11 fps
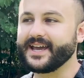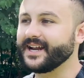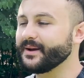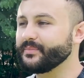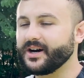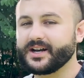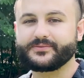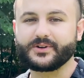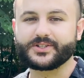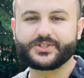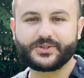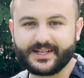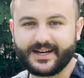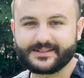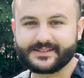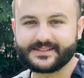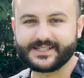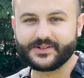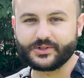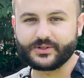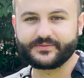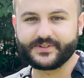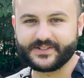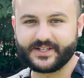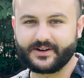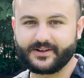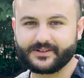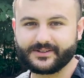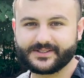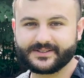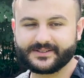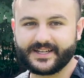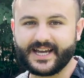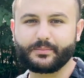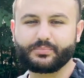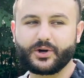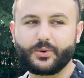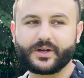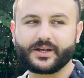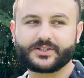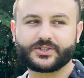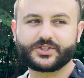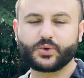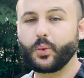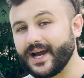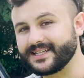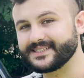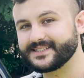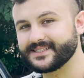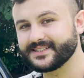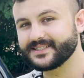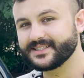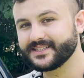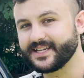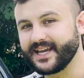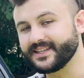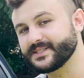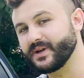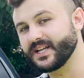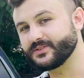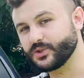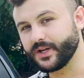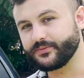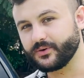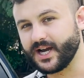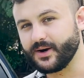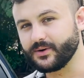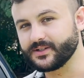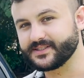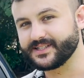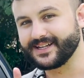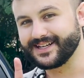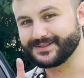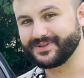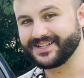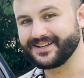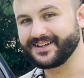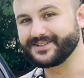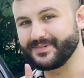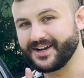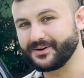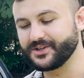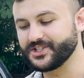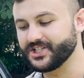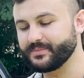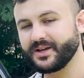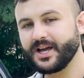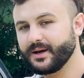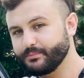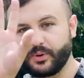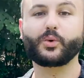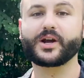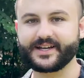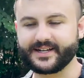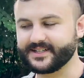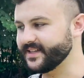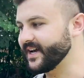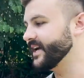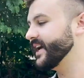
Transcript: and I bought it for $2,750, and it broke twice in the span of 24 hours that it has been under my ownership. But we're gonna get into that